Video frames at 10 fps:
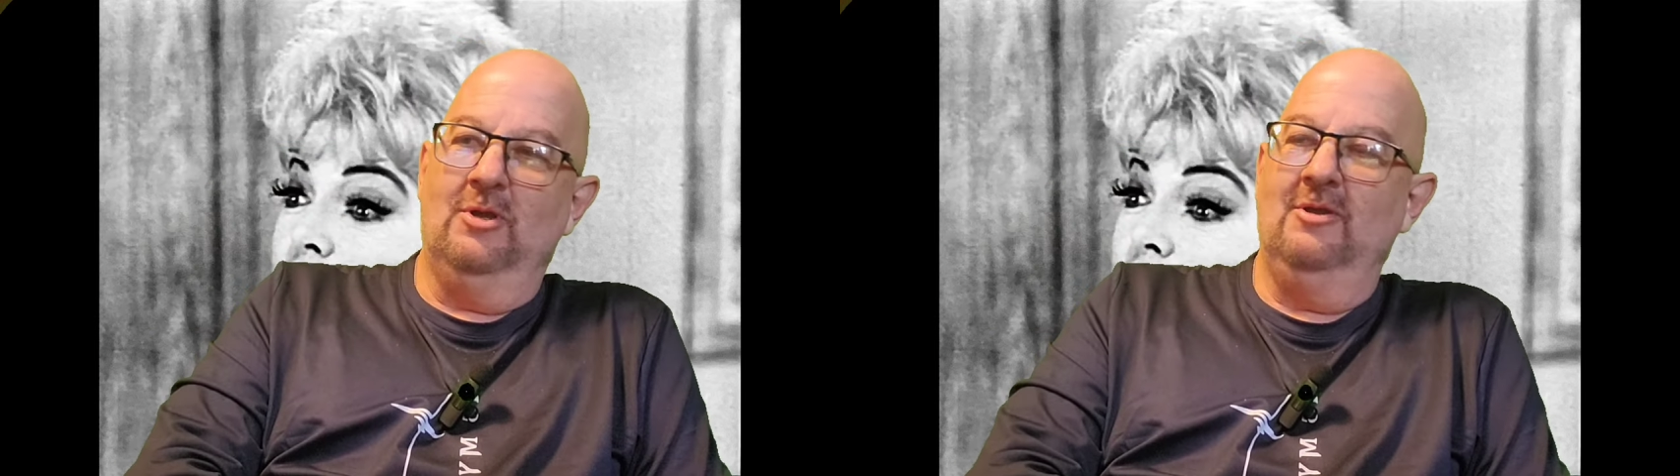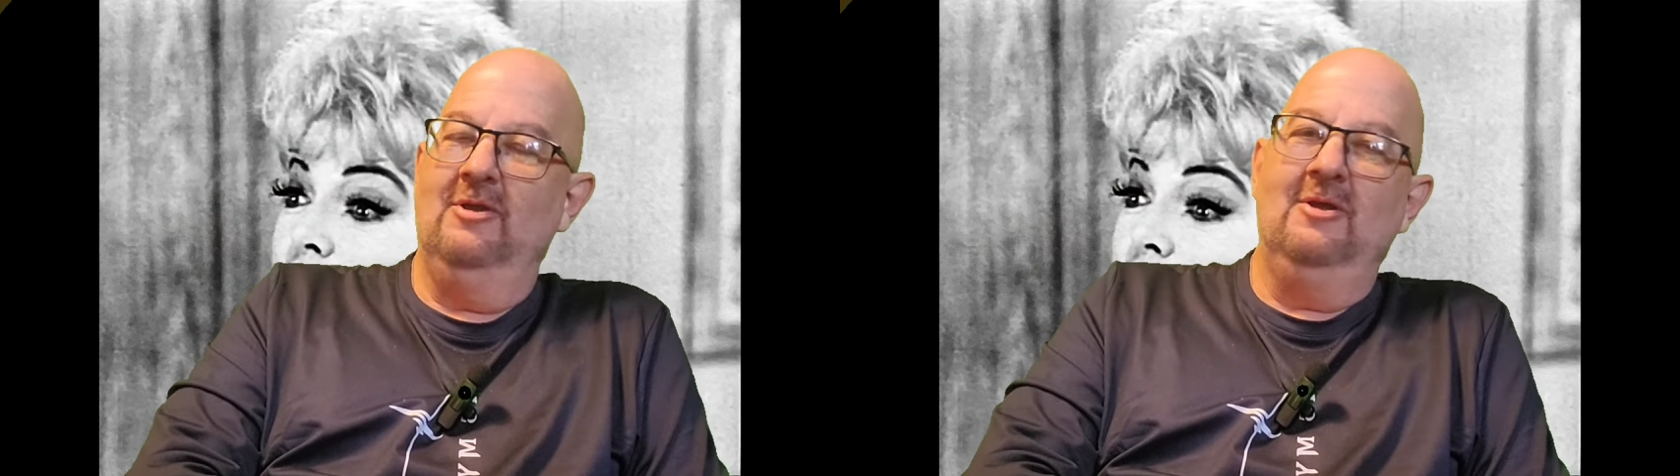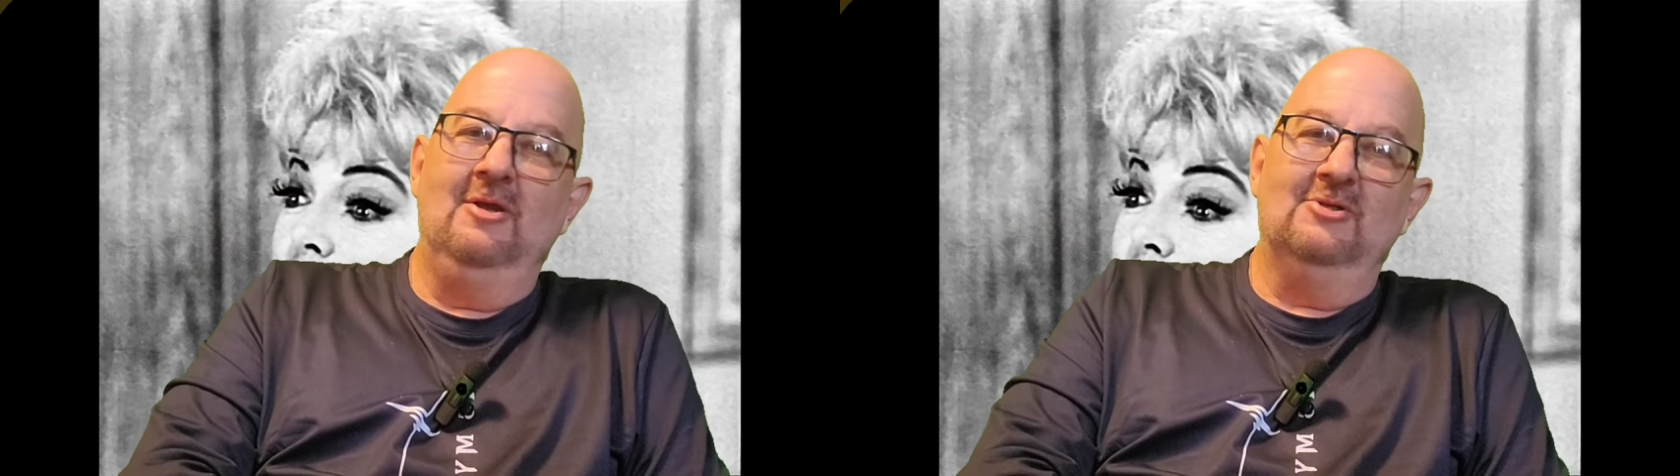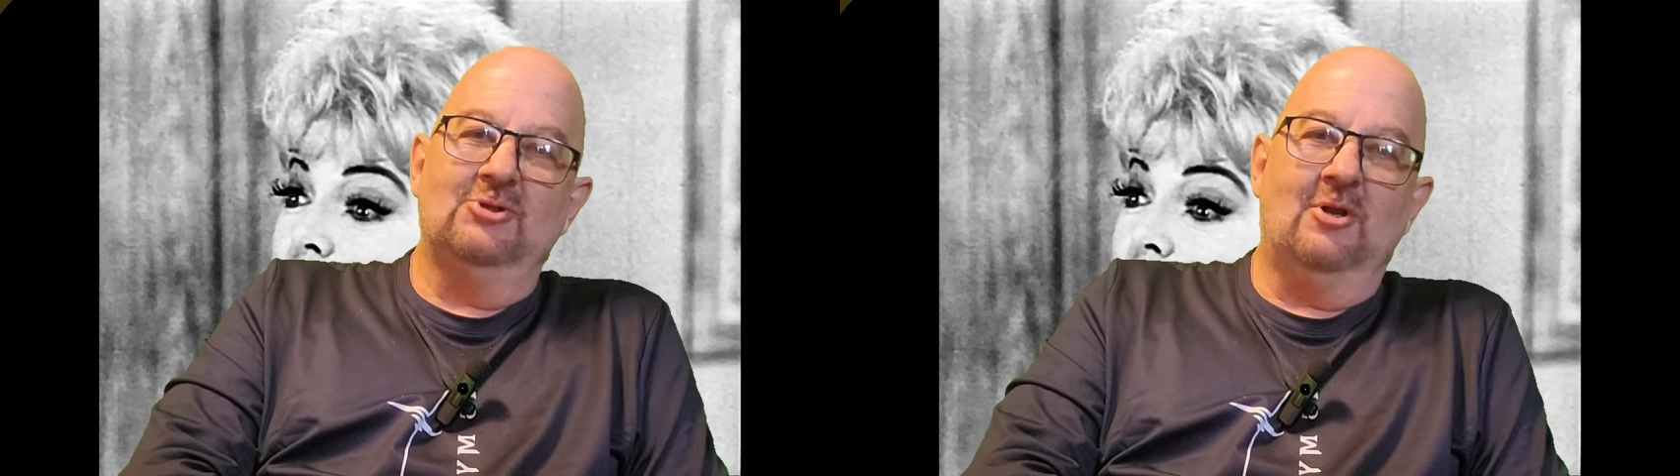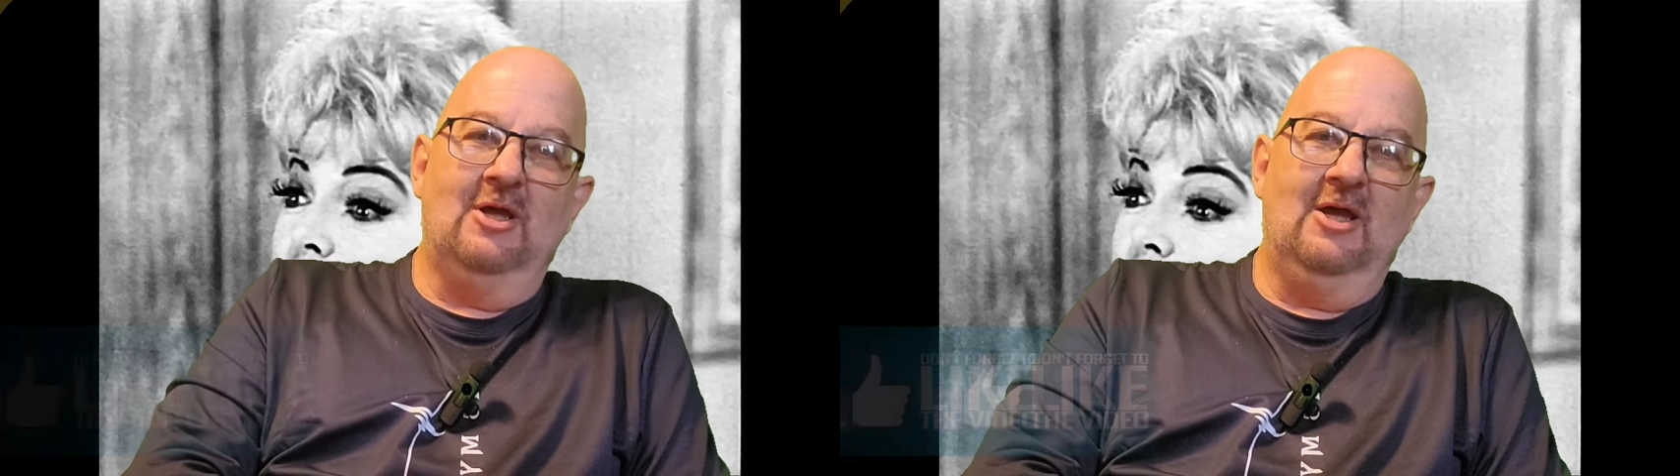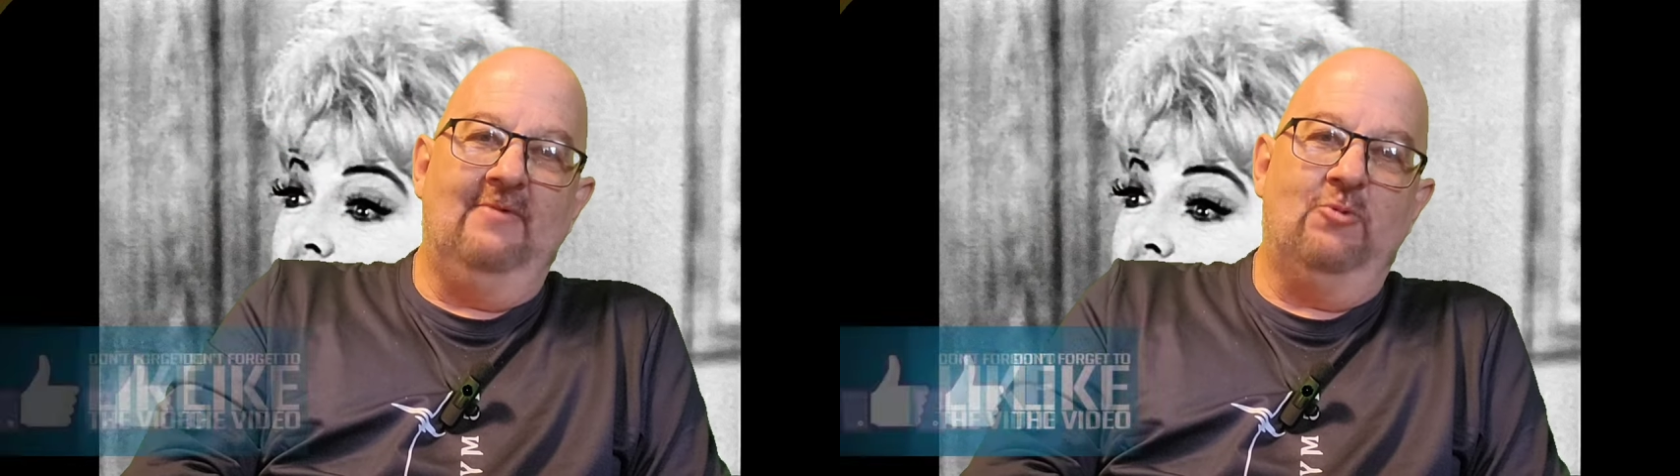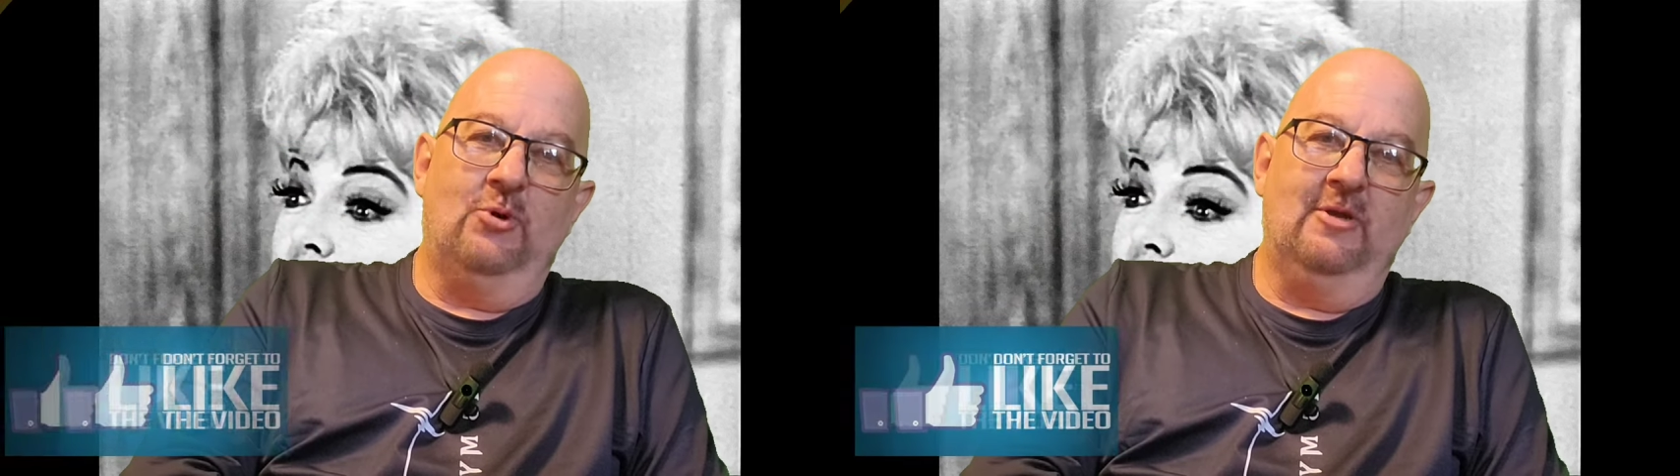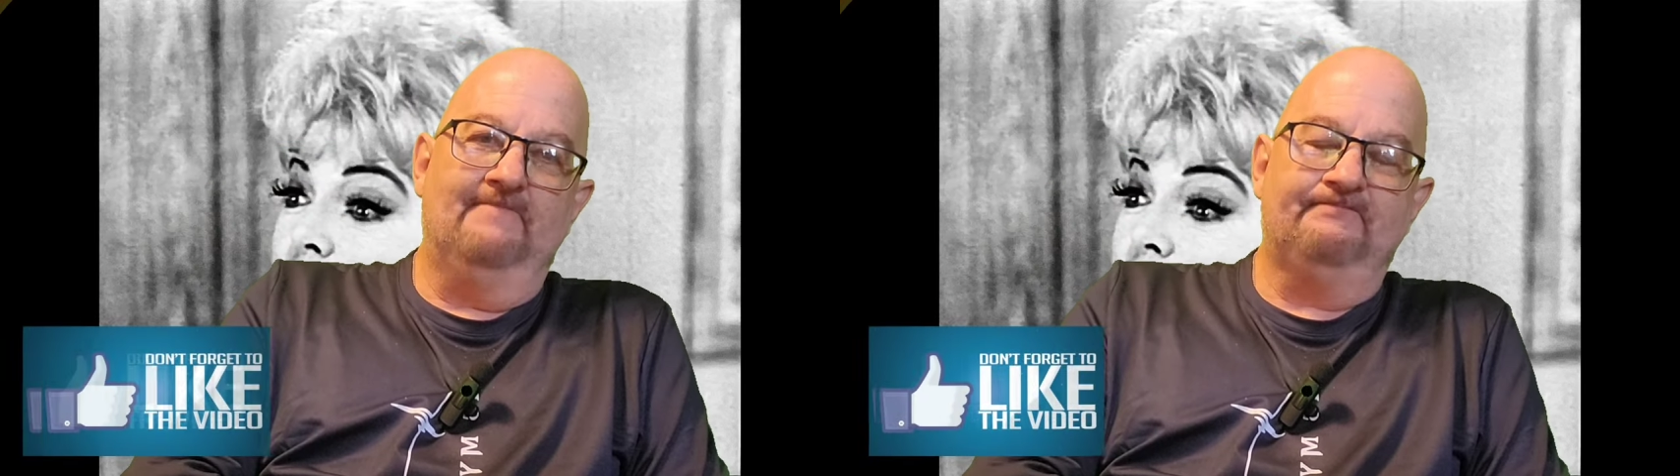that's all I have
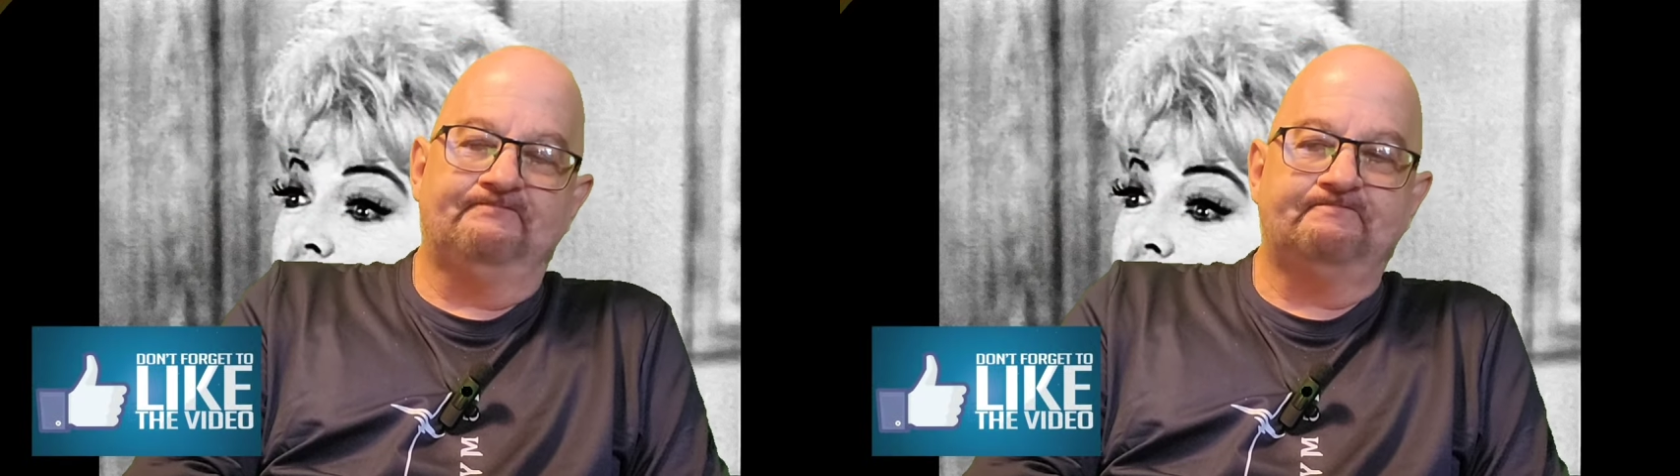for you.